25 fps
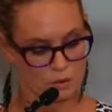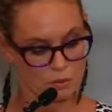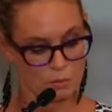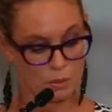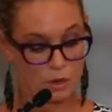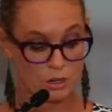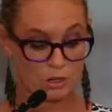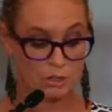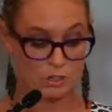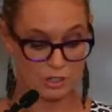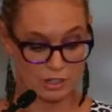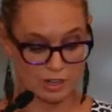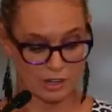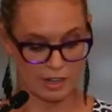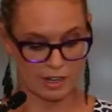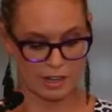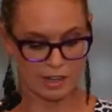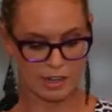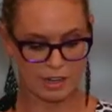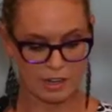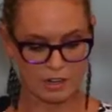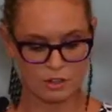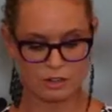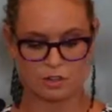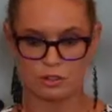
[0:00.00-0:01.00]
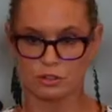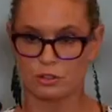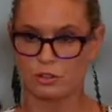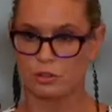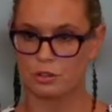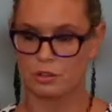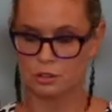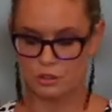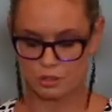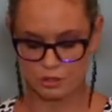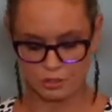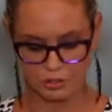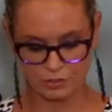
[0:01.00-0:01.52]
what Tyler had
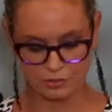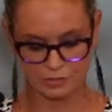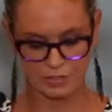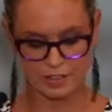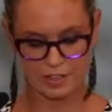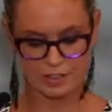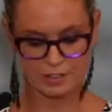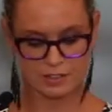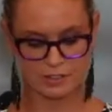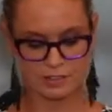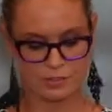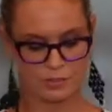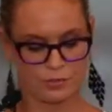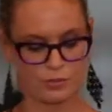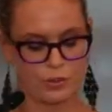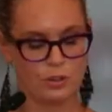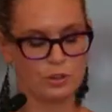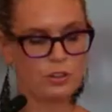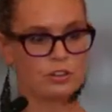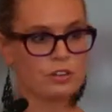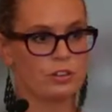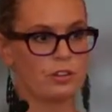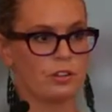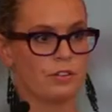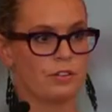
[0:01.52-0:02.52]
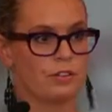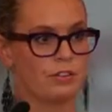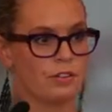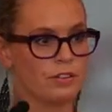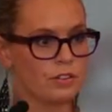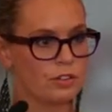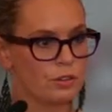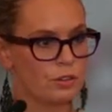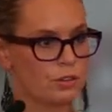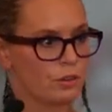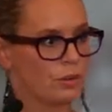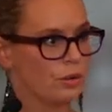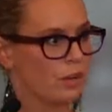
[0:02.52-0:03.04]
endured could affect his future
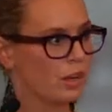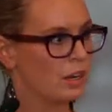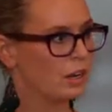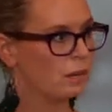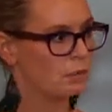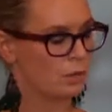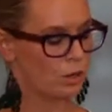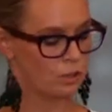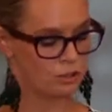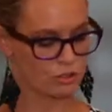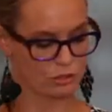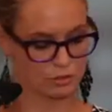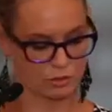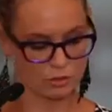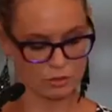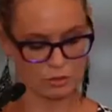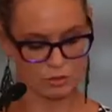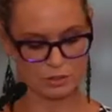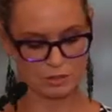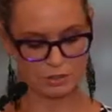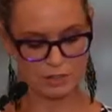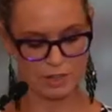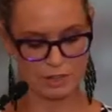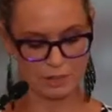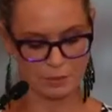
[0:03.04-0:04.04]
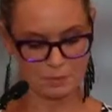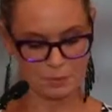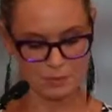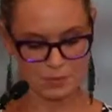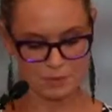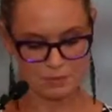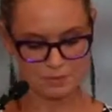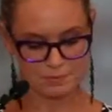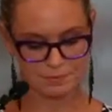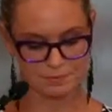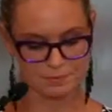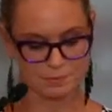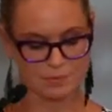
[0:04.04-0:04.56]
physical and emotional
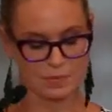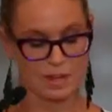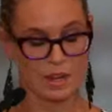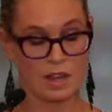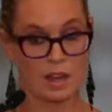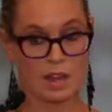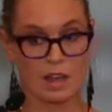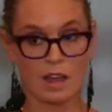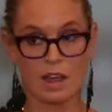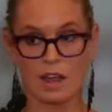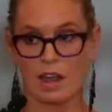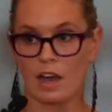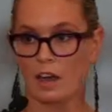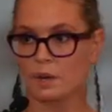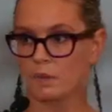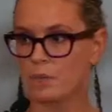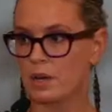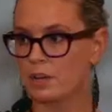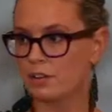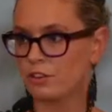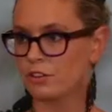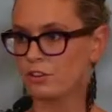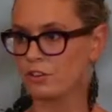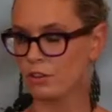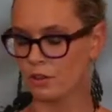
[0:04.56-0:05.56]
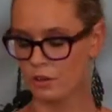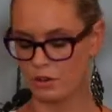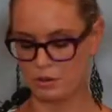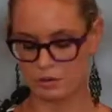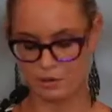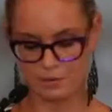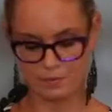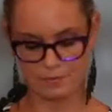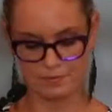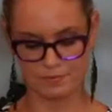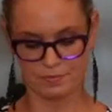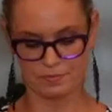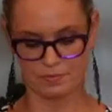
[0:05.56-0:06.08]
development. How much
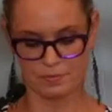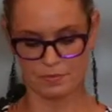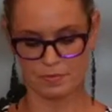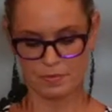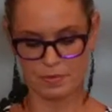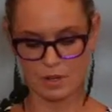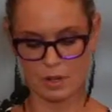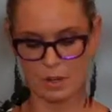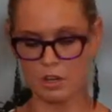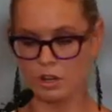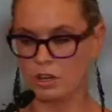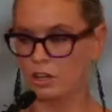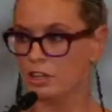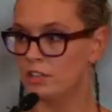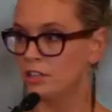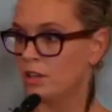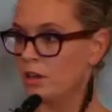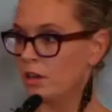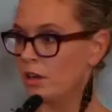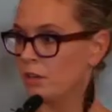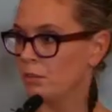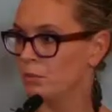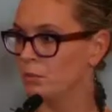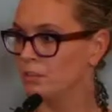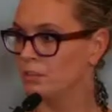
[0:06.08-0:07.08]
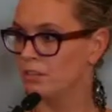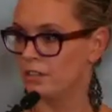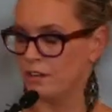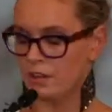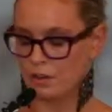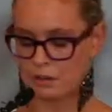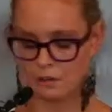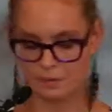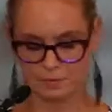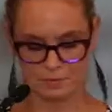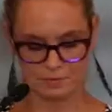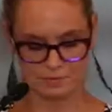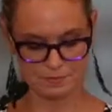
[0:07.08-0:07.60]
so, only time would
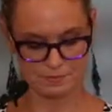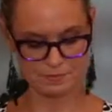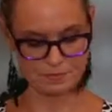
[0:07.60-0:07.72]
tell.